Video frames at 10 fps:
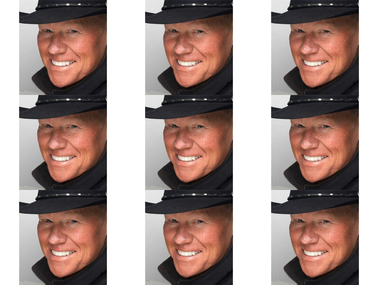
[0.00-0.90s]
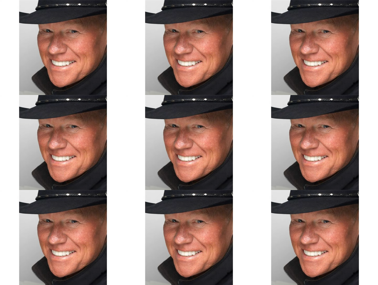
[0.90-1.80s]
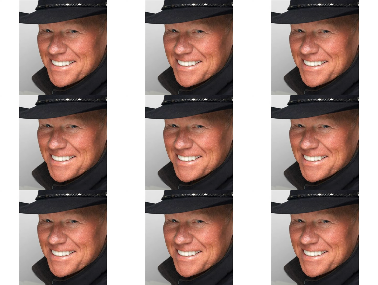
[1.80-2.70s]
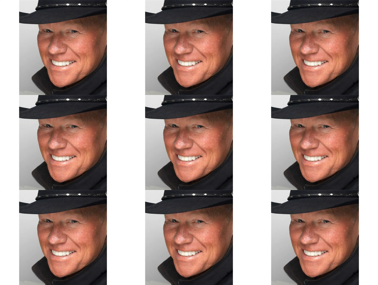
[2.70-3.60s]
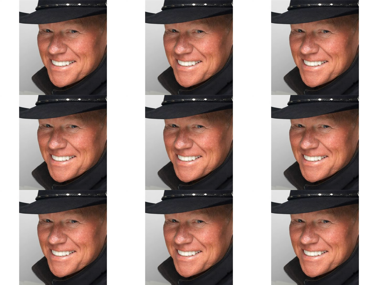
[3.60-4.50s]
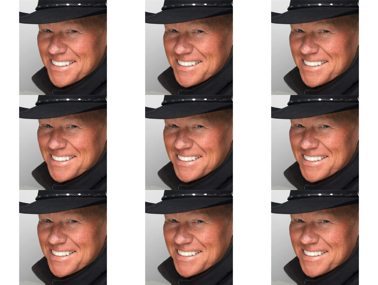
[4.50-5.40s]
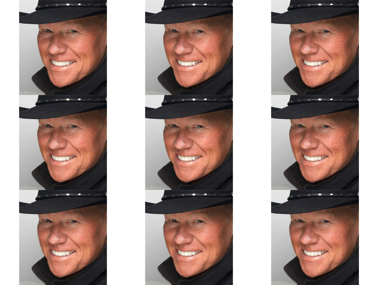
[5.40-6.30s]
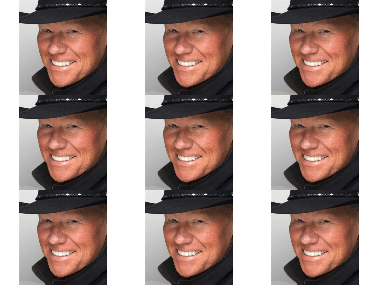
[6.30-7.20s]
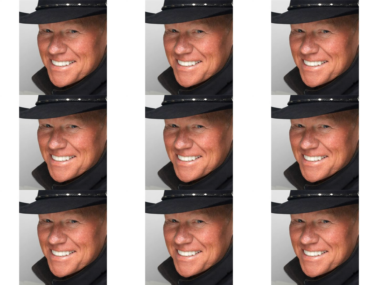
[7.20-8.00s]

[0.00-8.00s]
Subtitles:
(no lip movement)